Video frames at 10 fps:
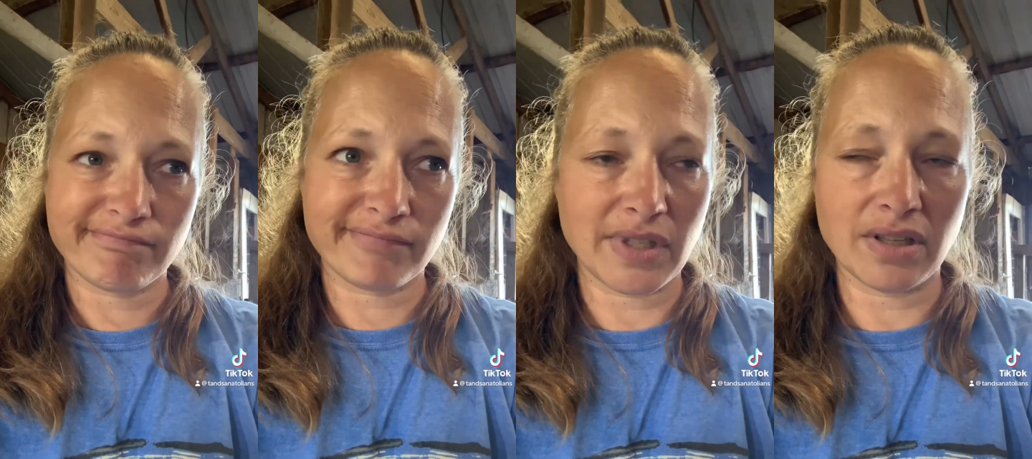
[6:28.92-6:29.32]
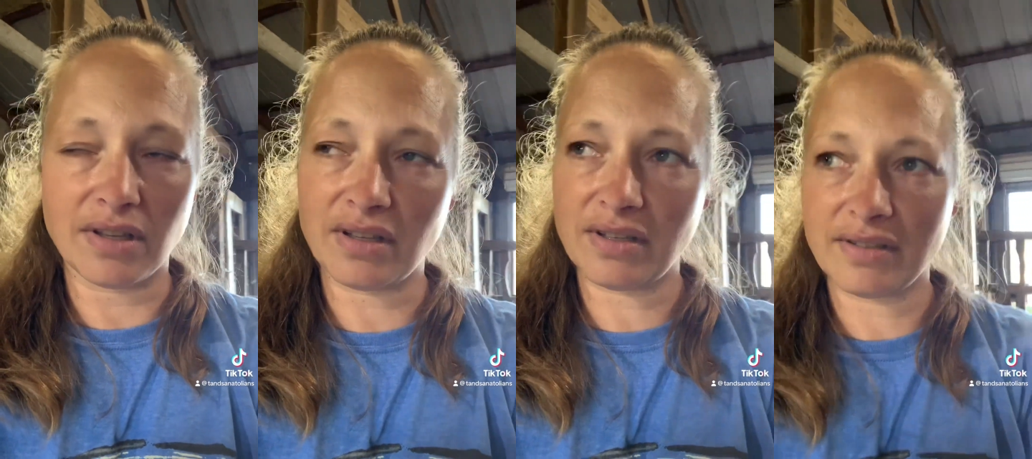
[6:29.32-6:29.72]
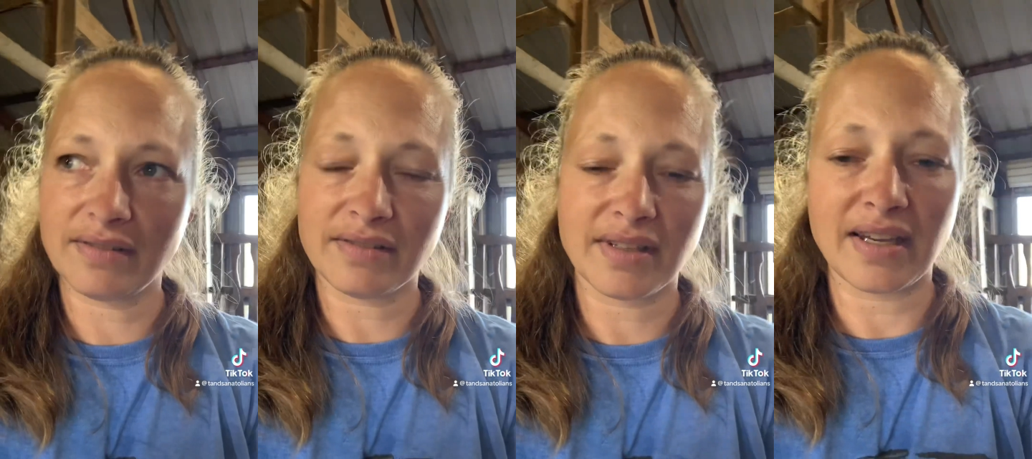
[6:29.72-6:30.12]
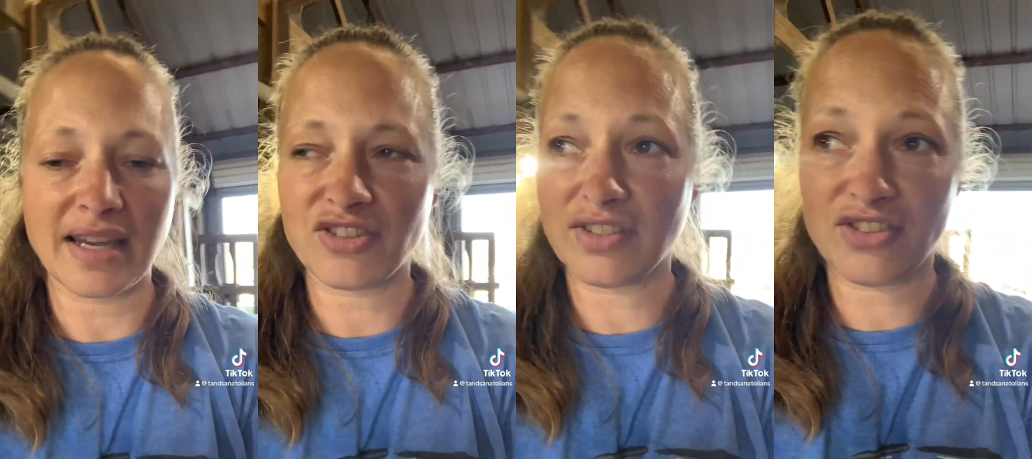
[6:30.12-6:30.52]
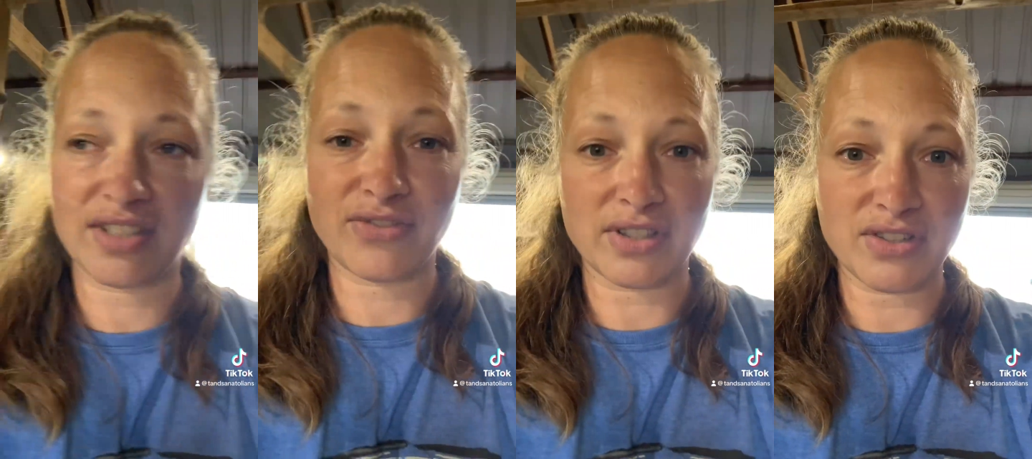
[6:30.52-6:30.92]
Ugh, gosh, it's
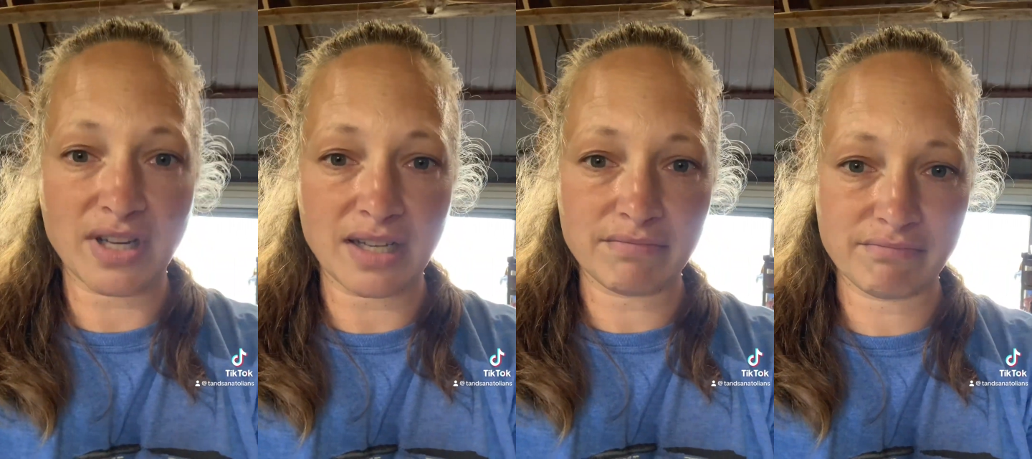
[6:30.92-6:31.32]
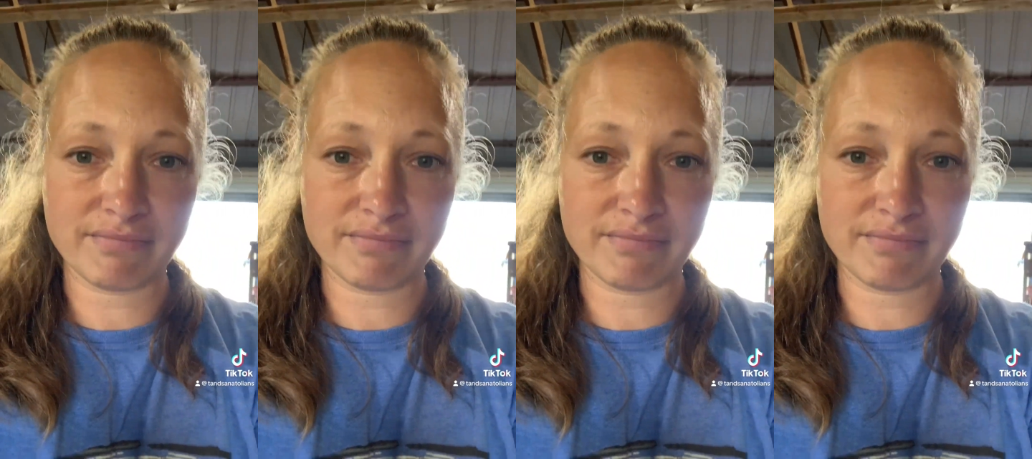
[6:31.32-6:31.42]
just frustrating.